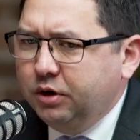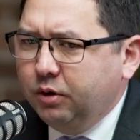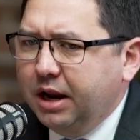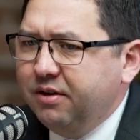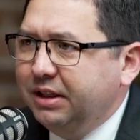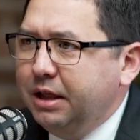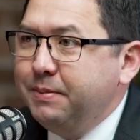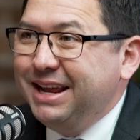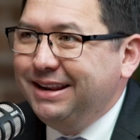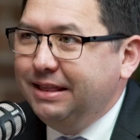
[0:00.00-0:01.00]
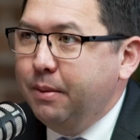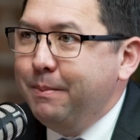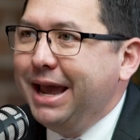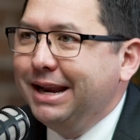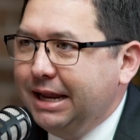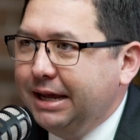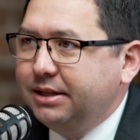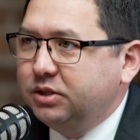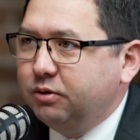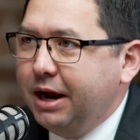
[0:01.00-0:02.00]
kind of eliminating the
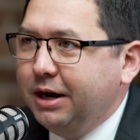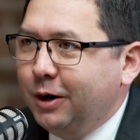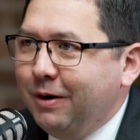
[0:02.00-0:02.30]
mandates, right?